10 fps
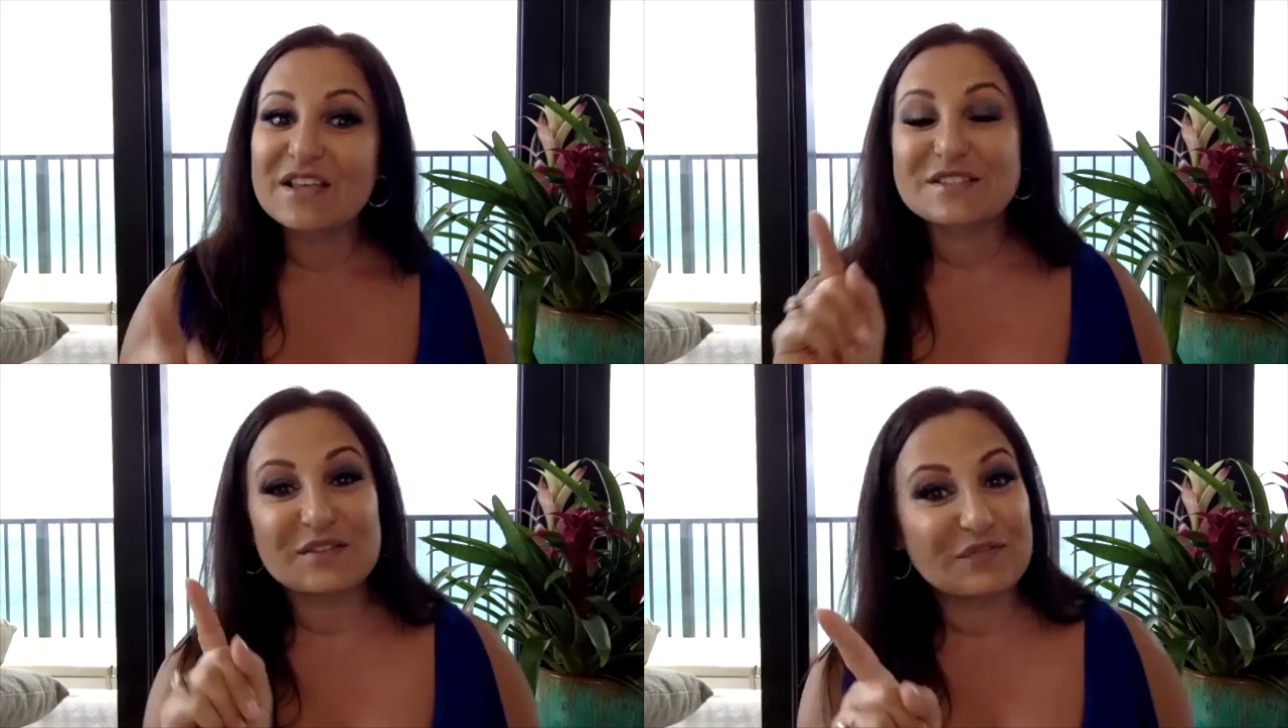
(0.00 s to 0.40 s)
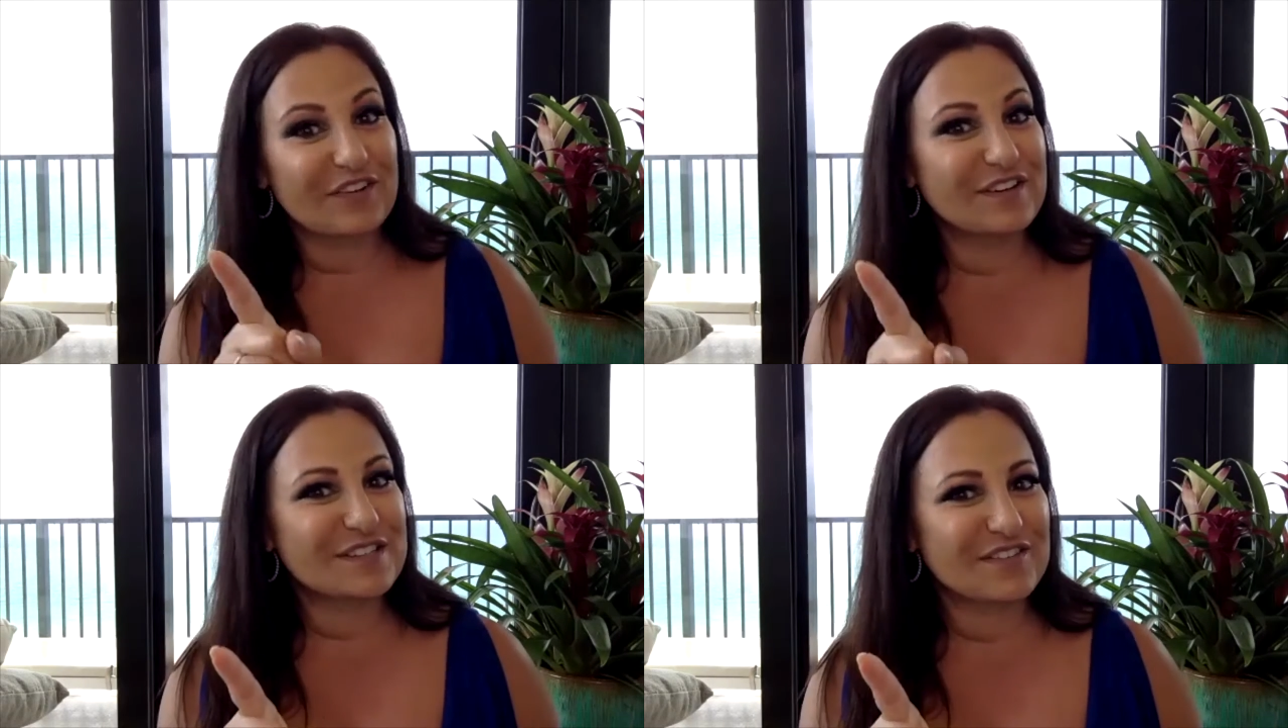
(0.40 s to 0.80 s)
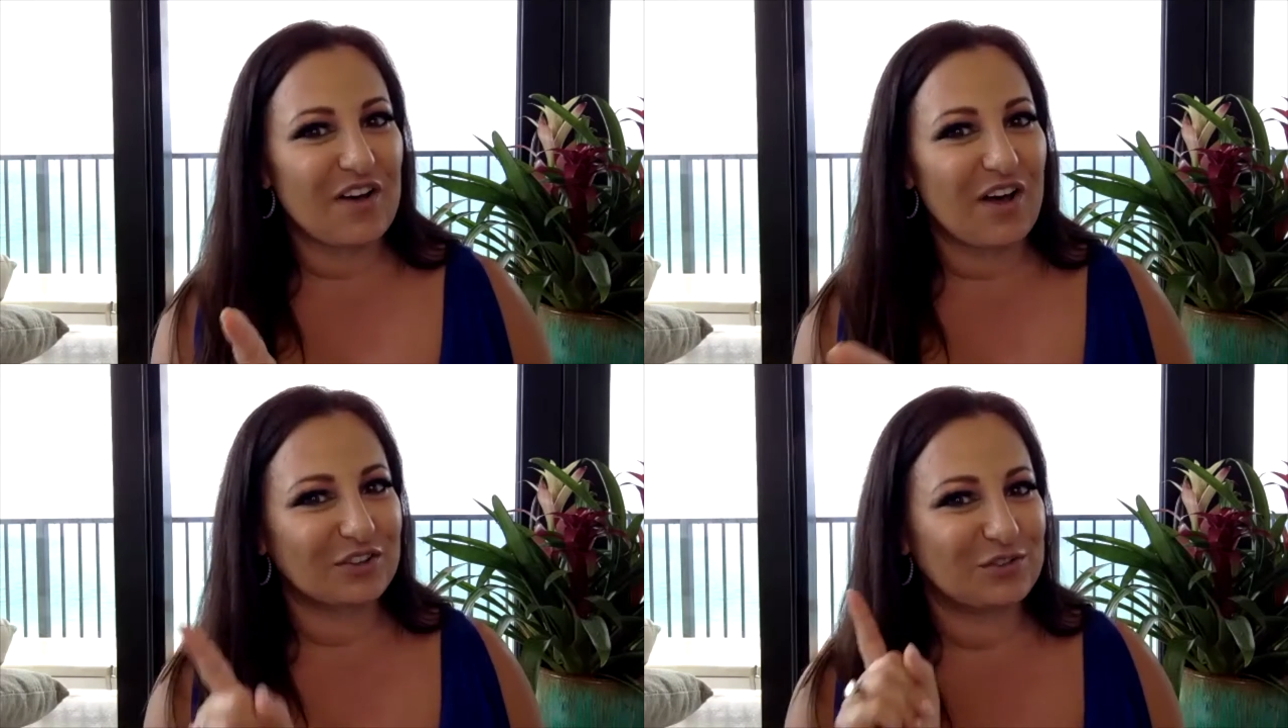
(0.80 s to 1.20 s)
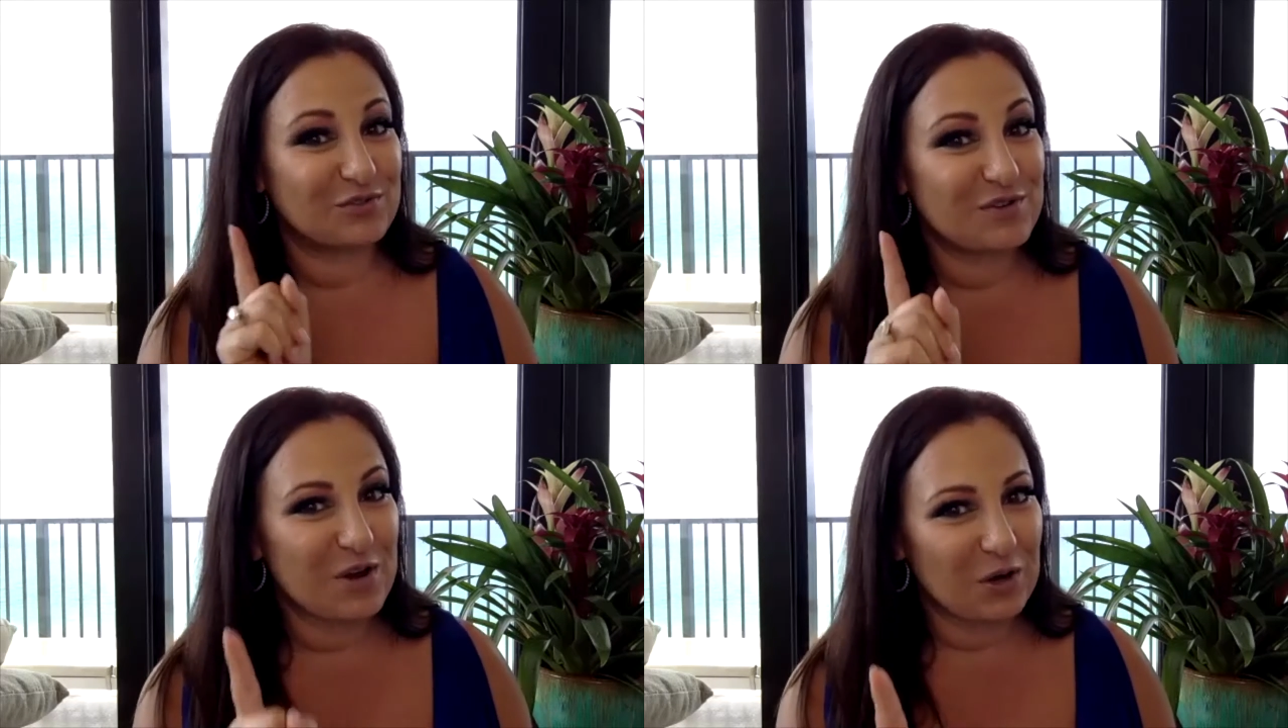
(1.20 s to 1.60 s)
So first of all, you
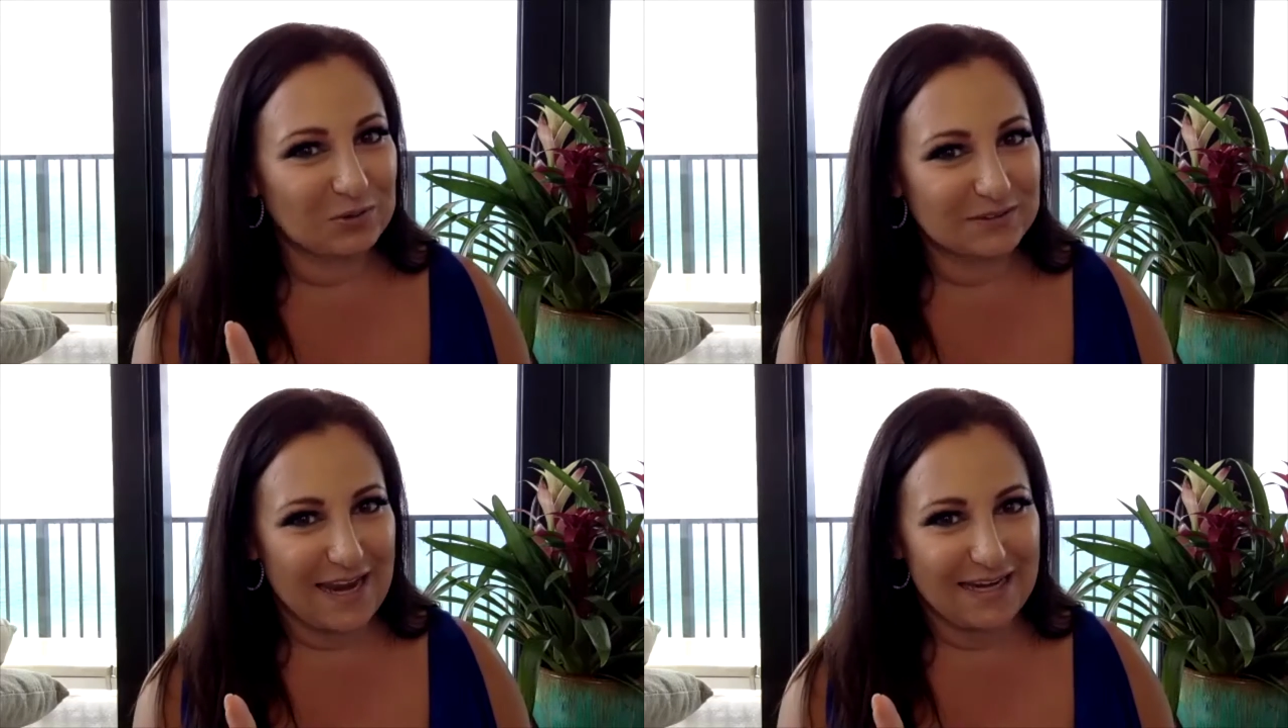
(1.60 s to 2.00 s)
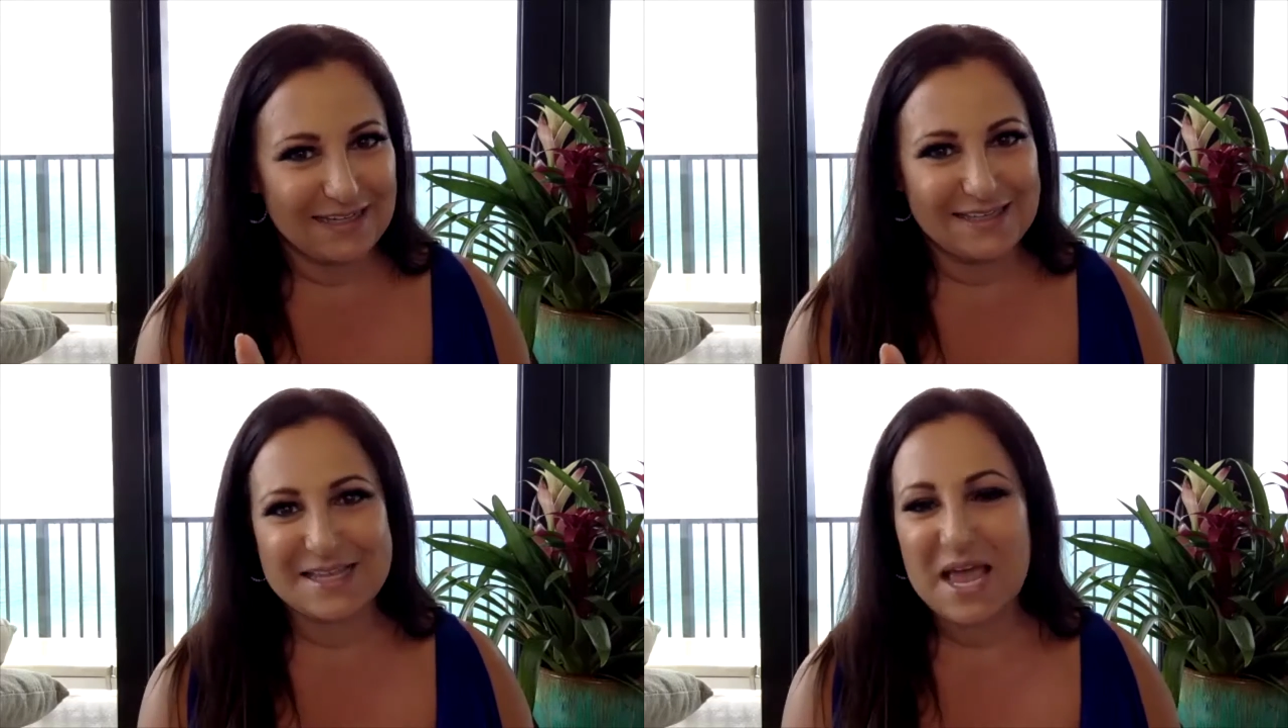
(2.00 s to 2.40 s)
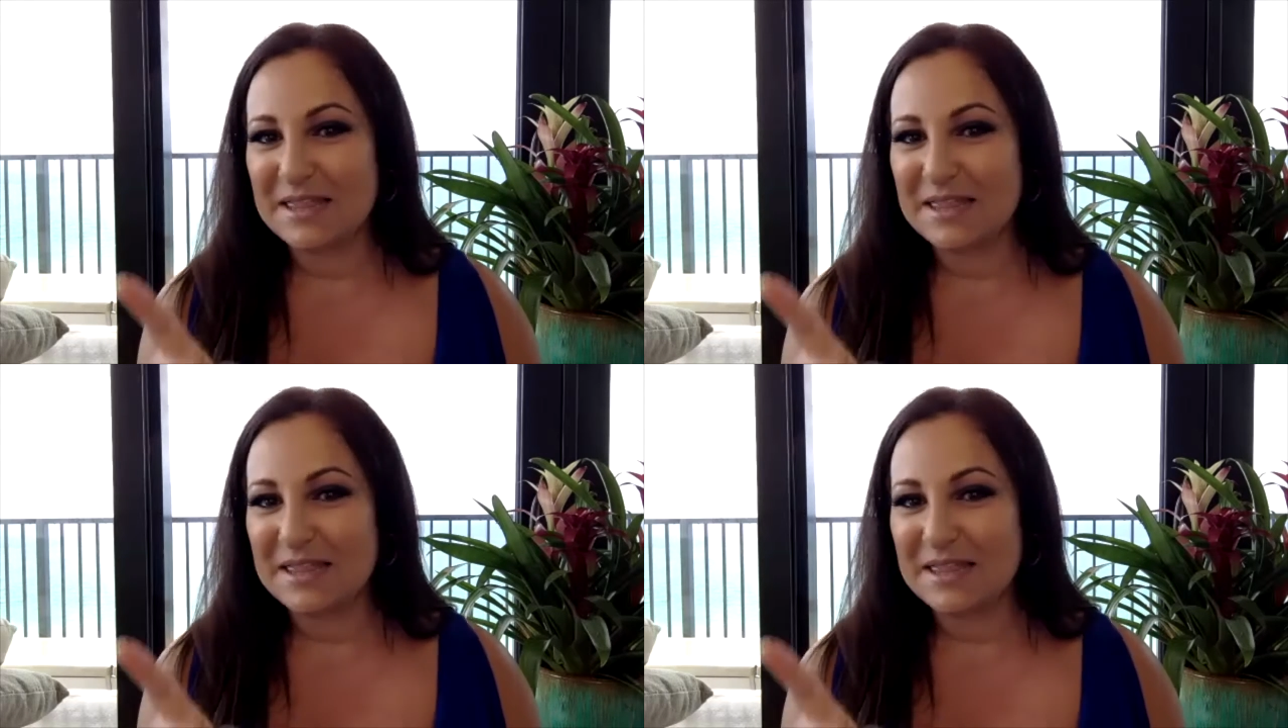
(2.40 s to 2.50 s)
know, ladies,